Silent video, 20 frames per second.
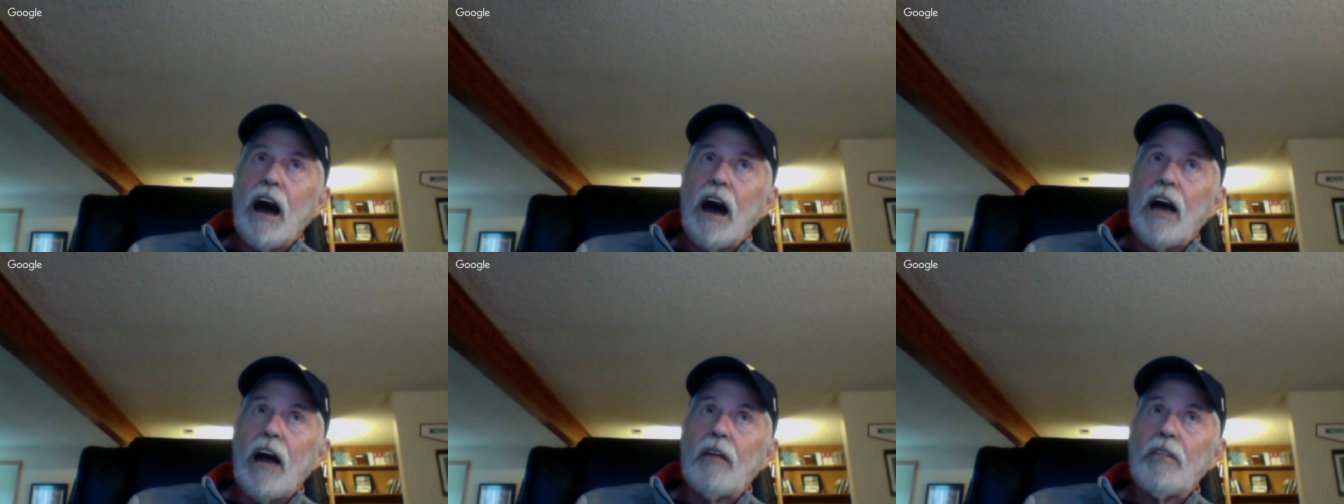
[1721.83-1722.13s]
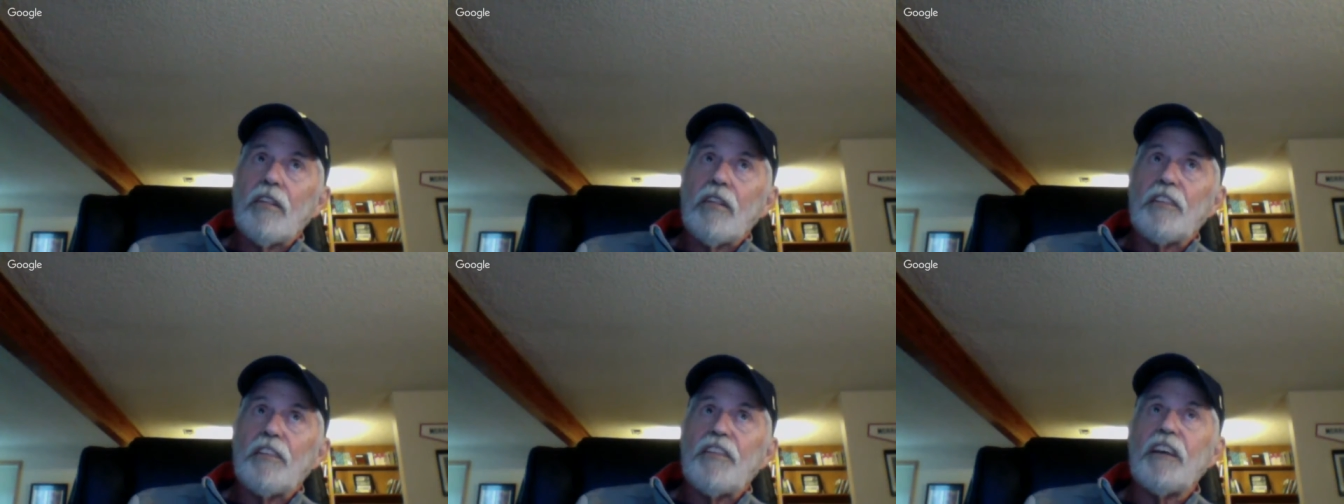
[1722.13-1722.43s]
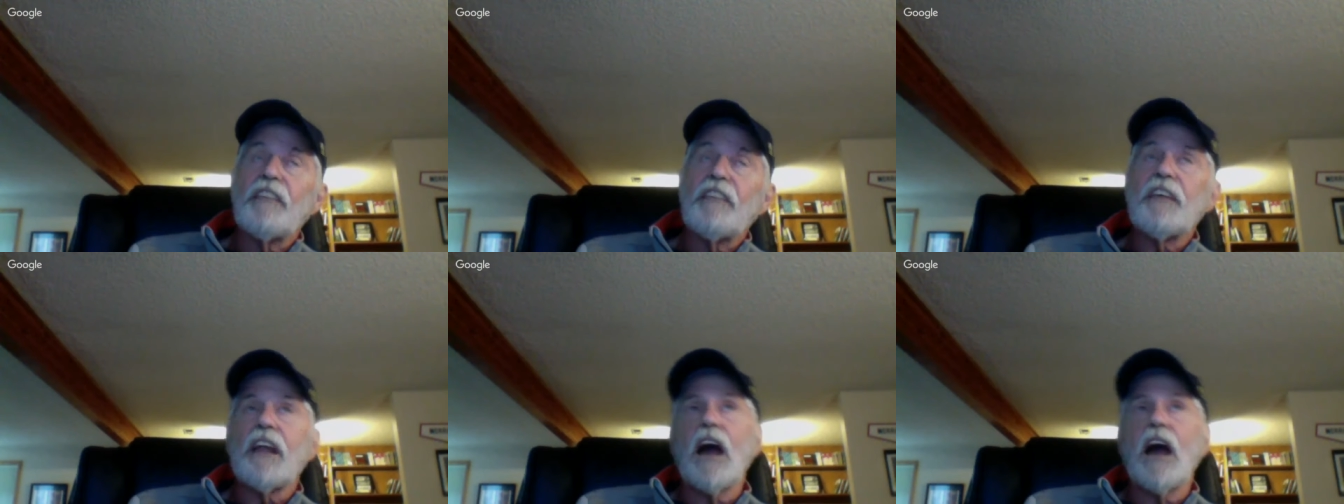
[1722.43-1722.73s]
the
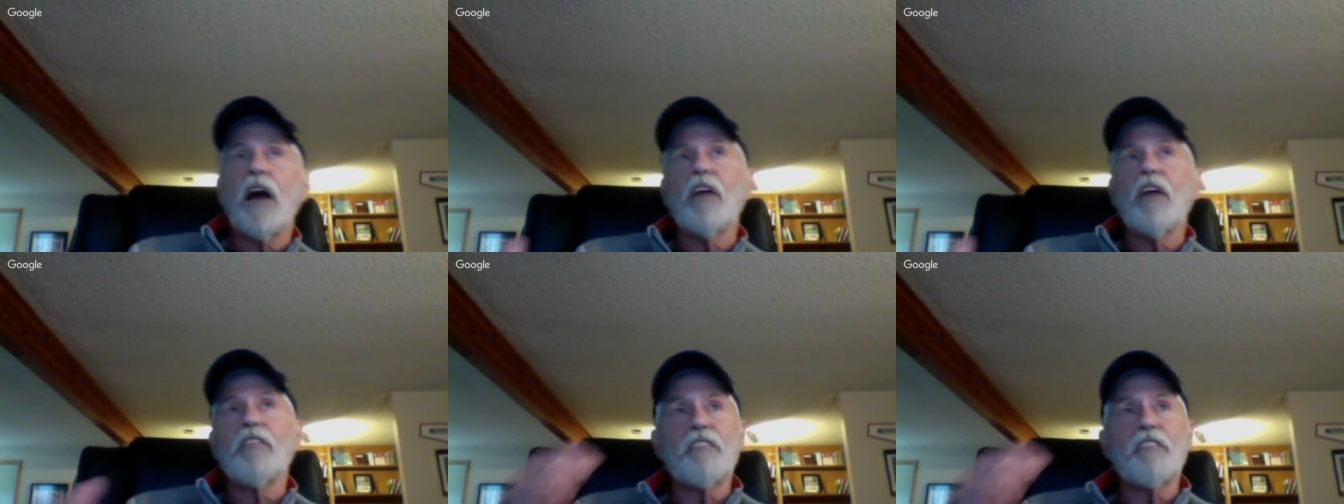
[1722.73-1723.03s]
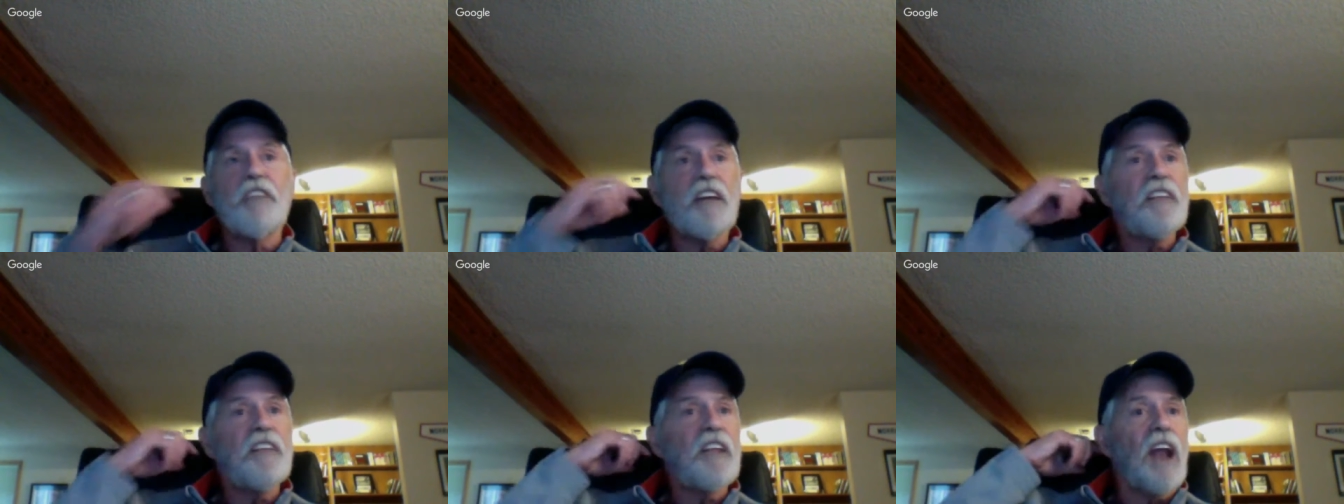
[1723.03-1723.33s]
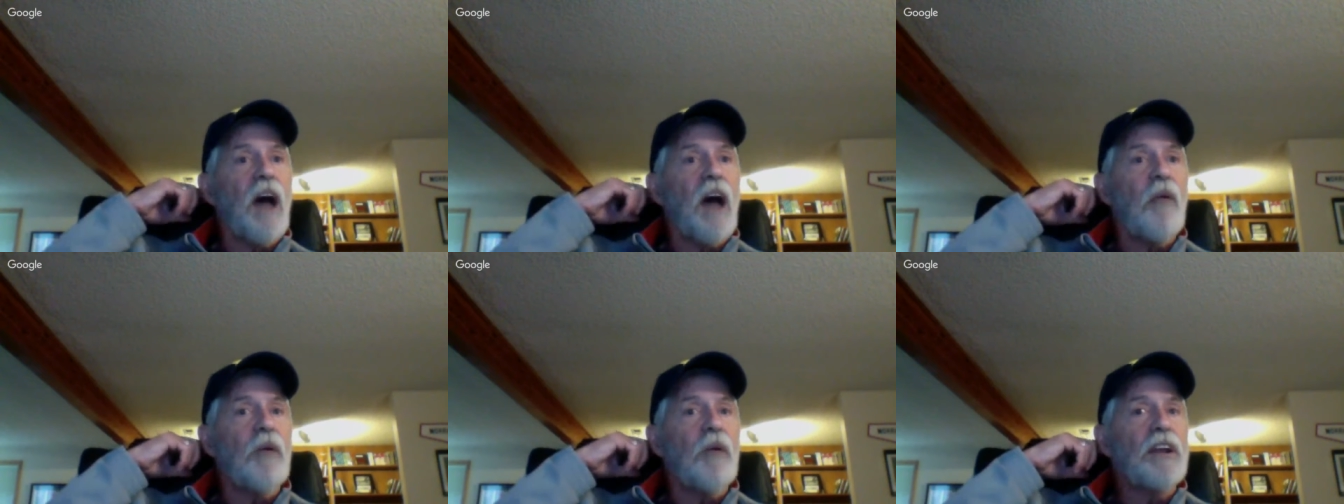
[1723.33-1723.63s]
thing that
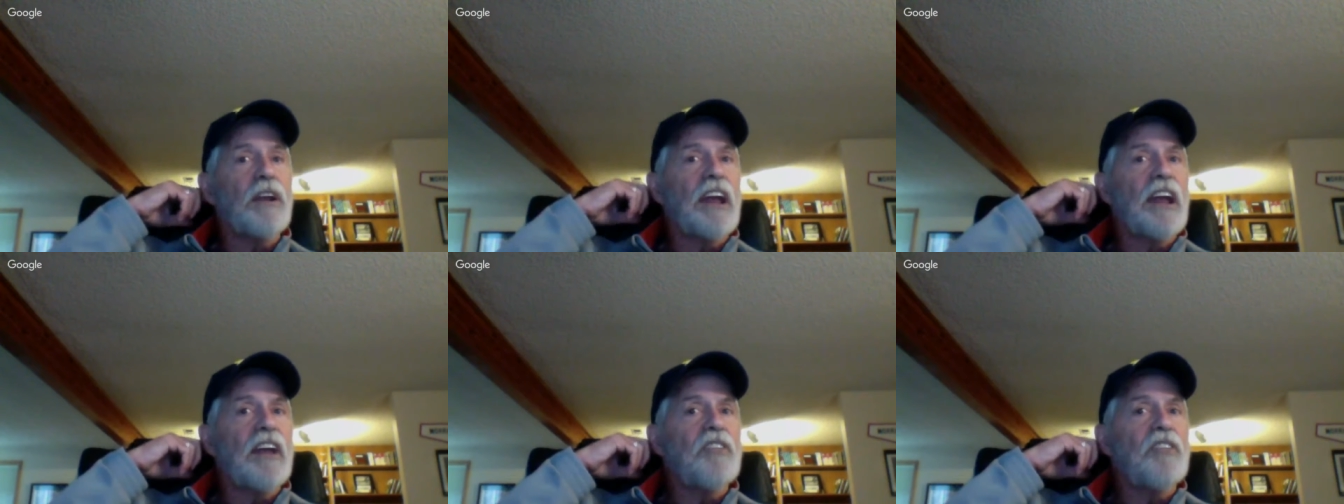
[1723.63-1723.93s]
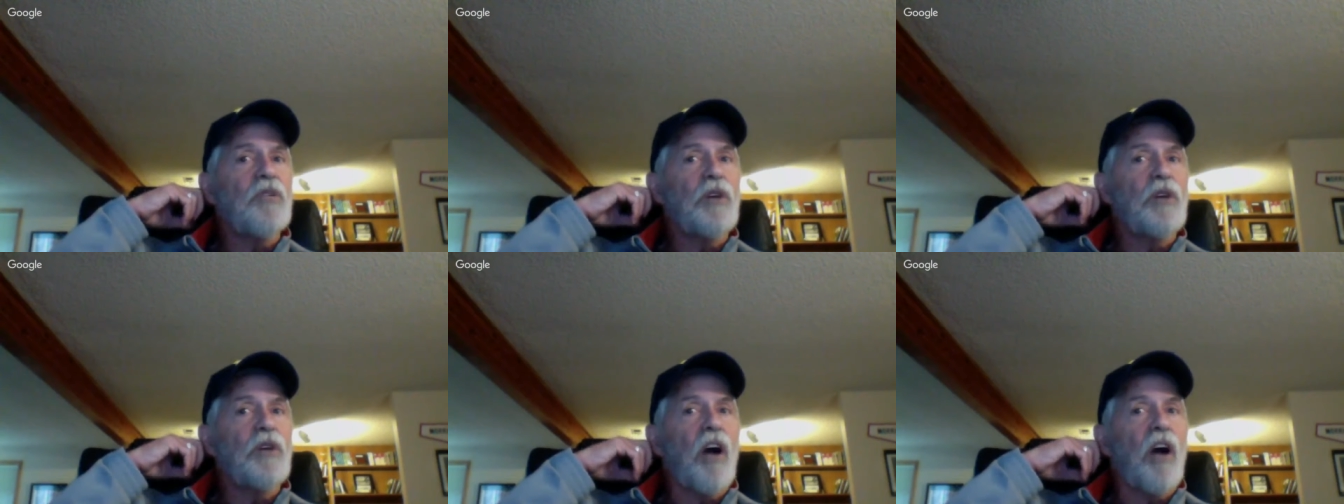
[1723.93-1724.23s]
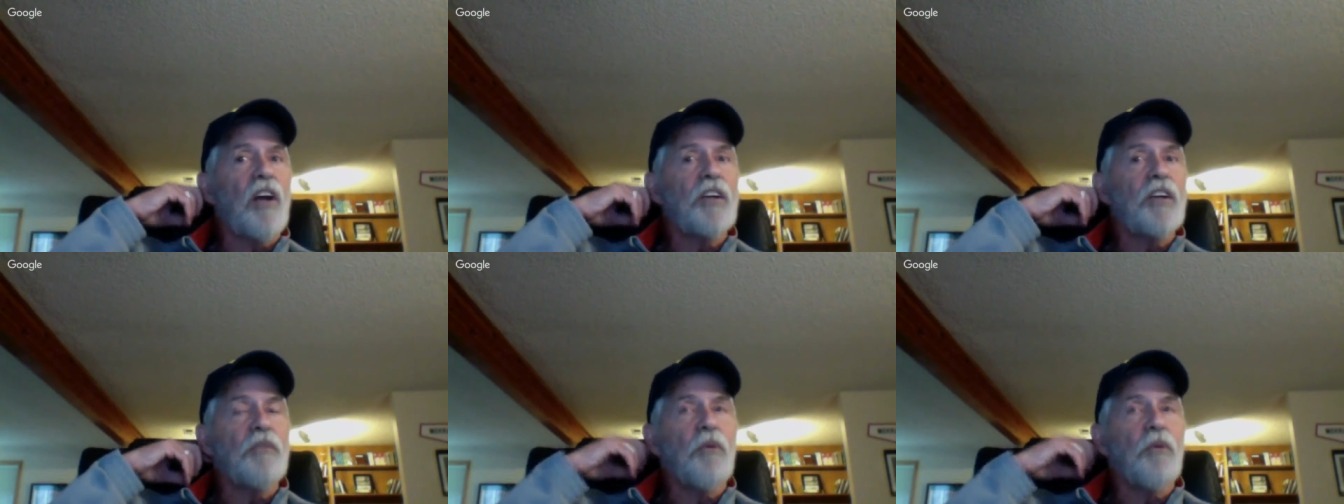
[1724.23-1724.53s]
I would get into an
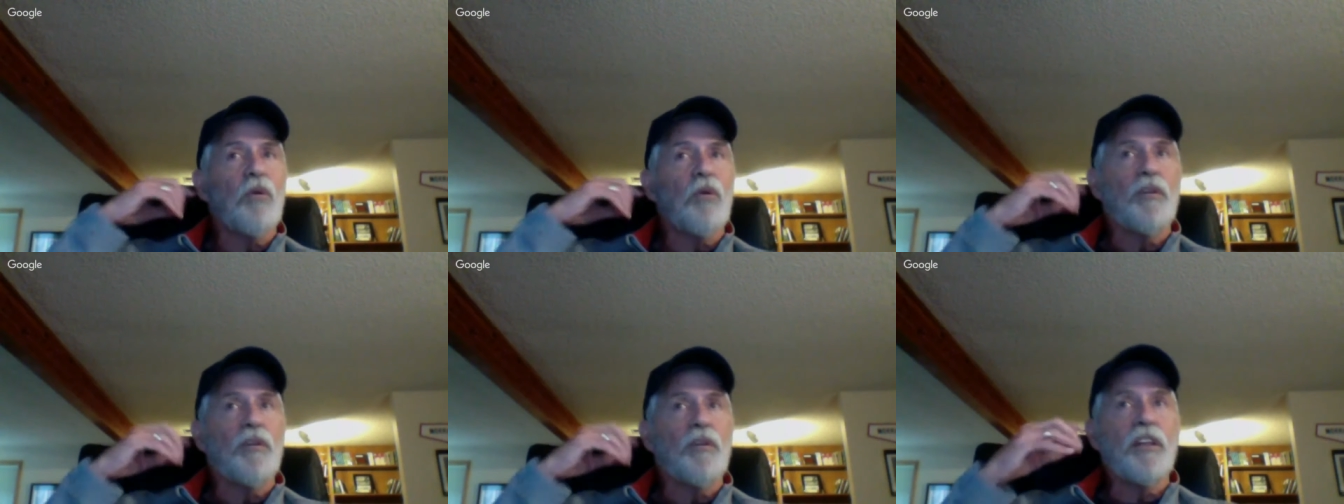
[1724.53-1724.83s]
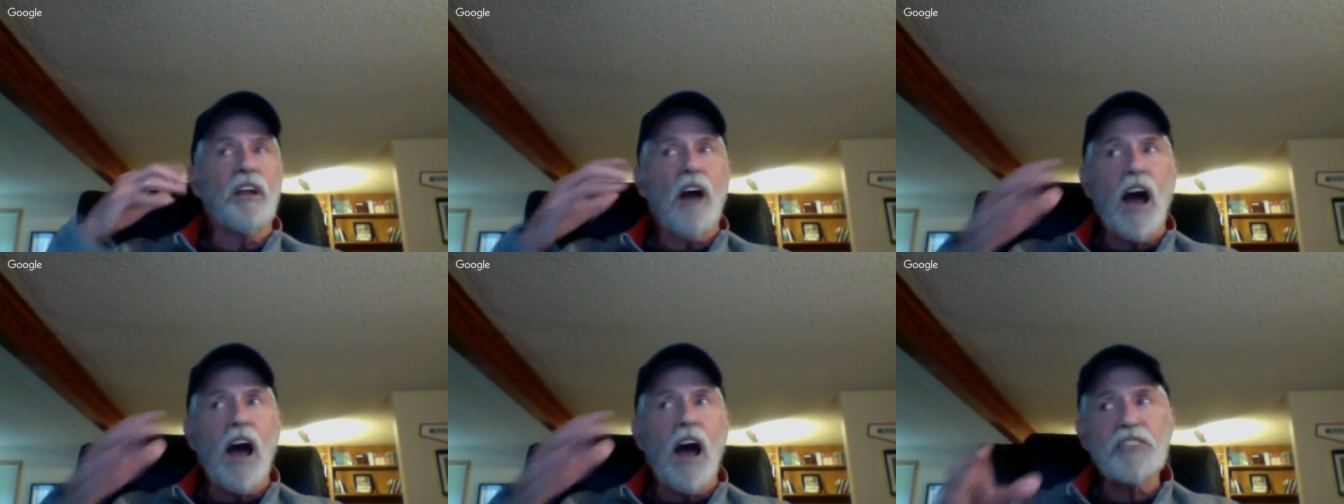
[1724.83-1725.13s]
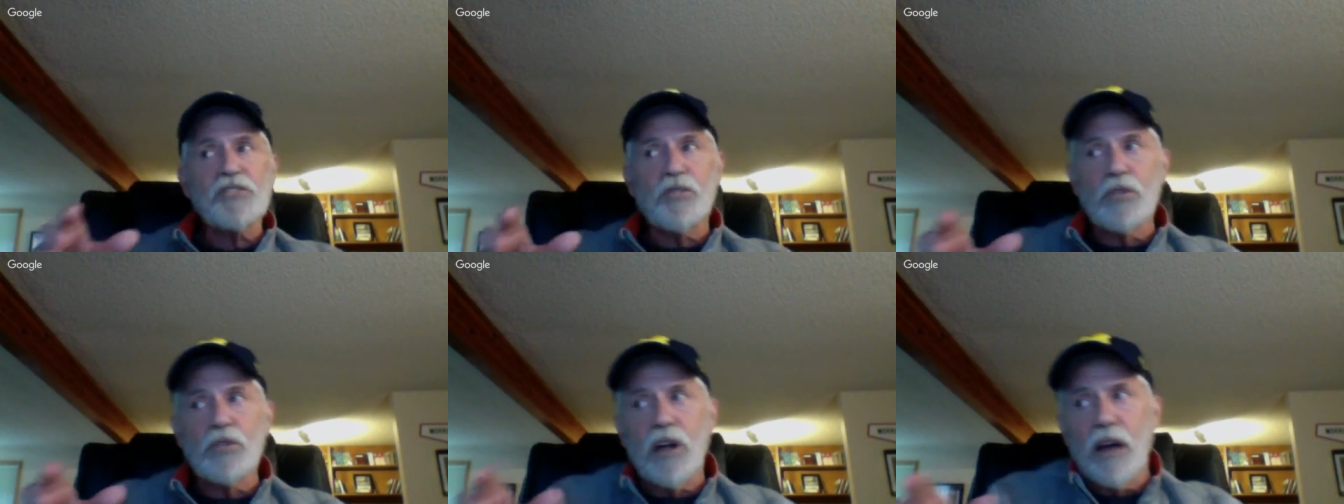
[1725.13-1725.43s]
argument with a high
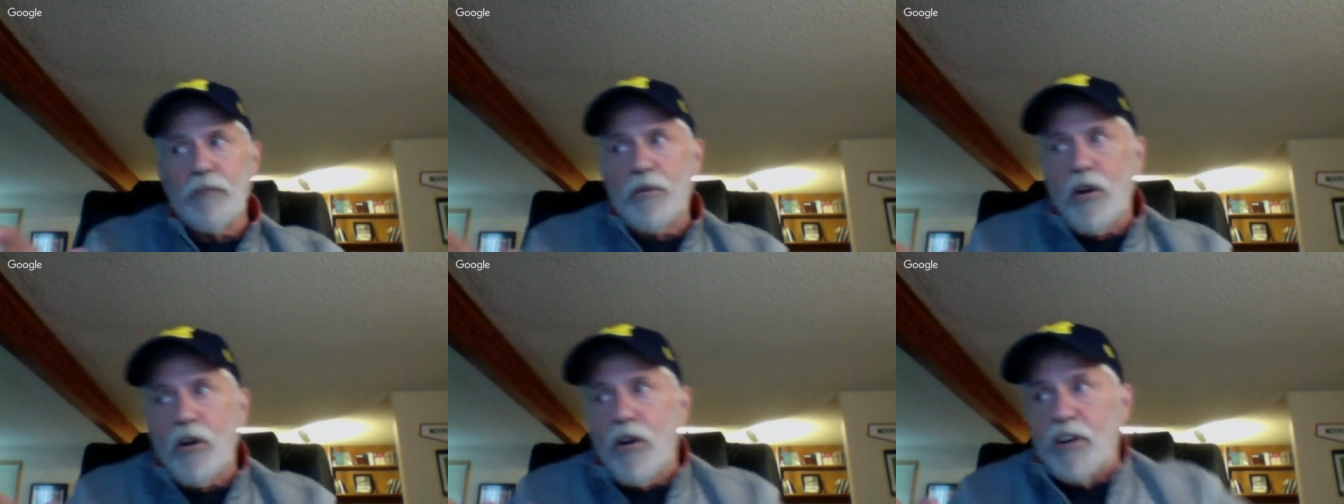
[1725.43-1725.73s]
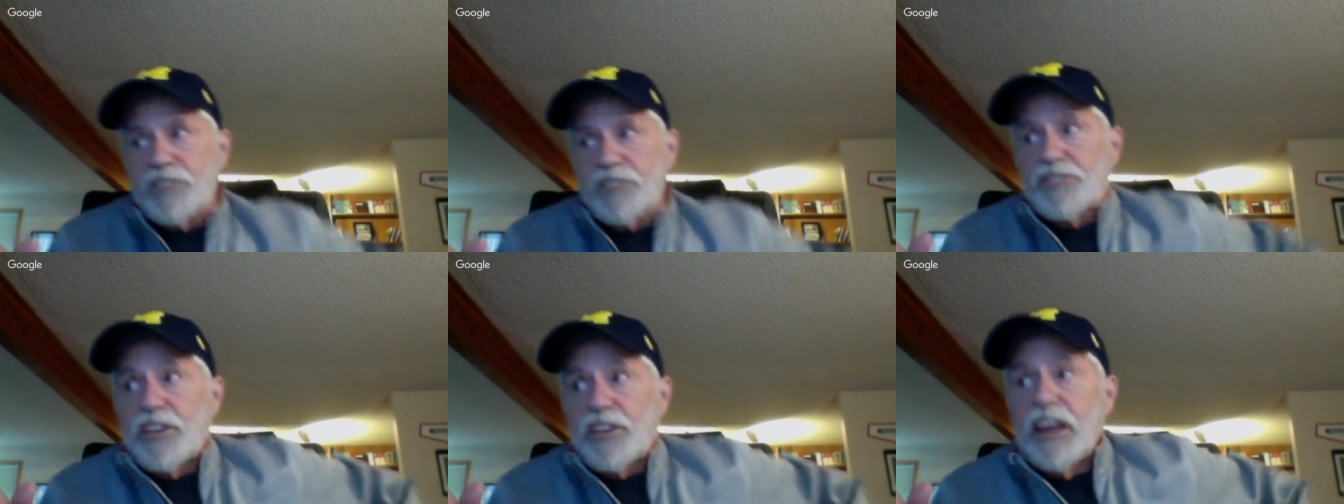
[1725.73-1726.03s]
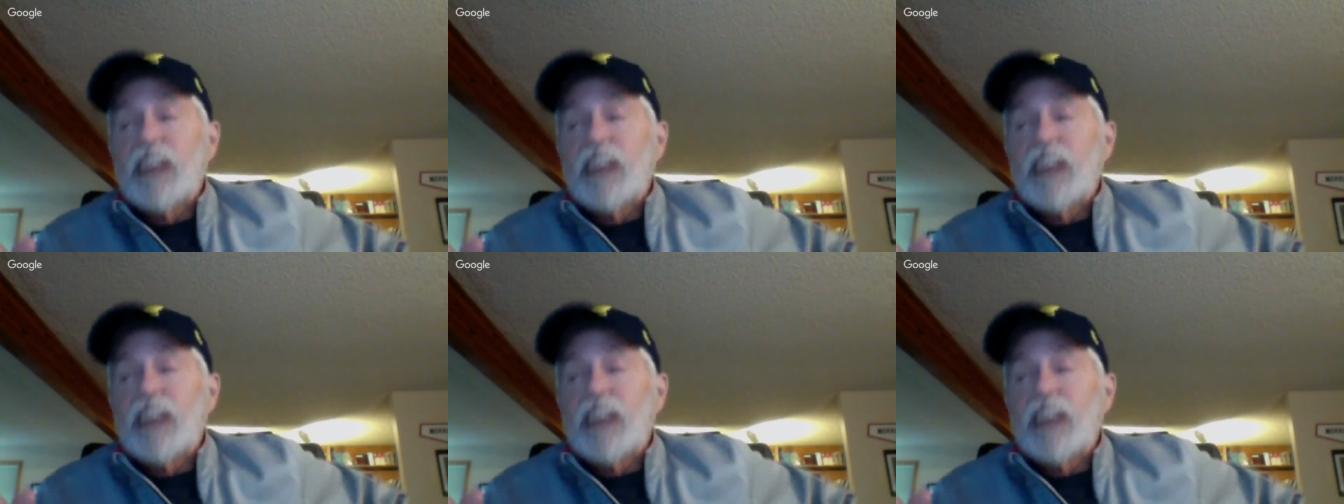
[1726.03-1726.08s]
school library or